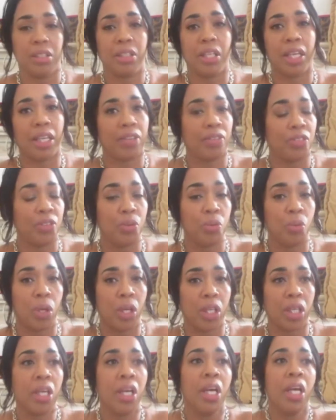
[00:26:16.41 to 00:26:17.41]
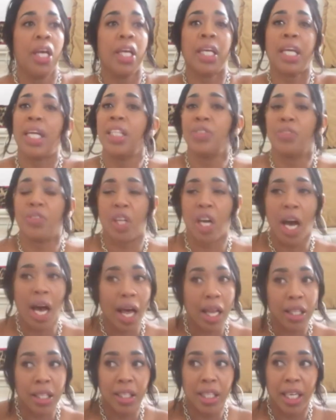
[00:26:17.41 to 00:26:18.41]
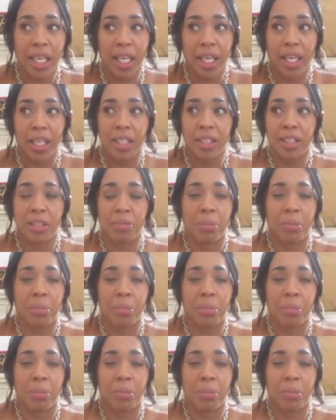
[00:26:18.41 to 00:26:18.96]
Like if you want cakes for the holidays,